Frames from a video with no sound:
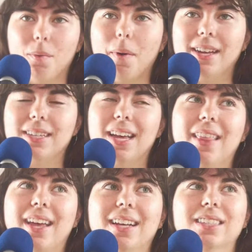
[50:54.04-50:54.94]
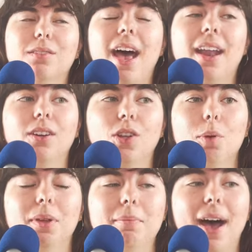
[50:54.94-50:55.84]
went and like has had a
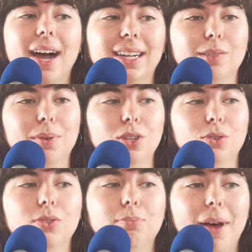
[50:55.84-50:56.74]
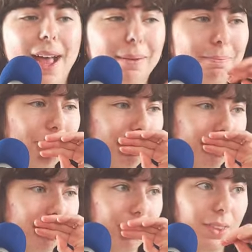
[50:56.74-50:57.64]
global impact. It's been used by a
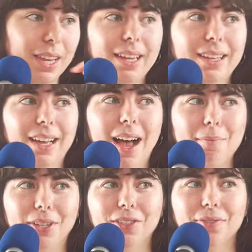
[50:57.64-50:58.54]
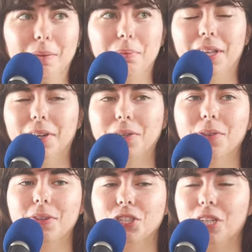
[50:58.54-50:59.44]
bunch of like
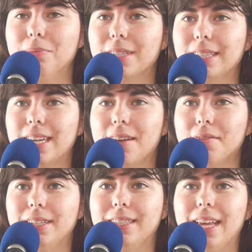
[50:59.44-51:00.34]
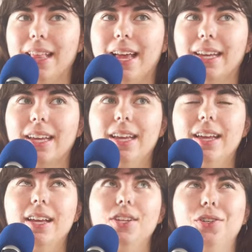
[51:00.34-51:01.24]
political regimes and stuff to say like
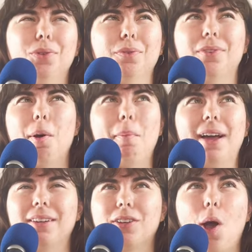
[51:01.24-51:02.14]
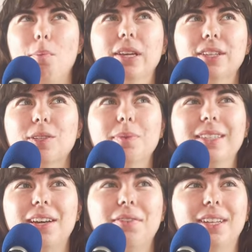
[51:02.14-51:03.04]
to combat communism and
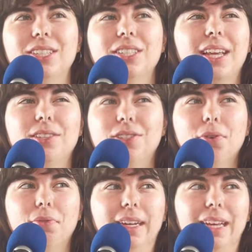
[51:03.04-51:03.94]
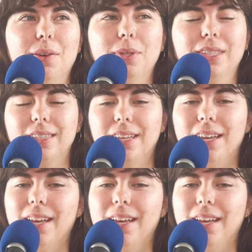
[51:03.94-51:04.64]
stuff. It's so funny. It was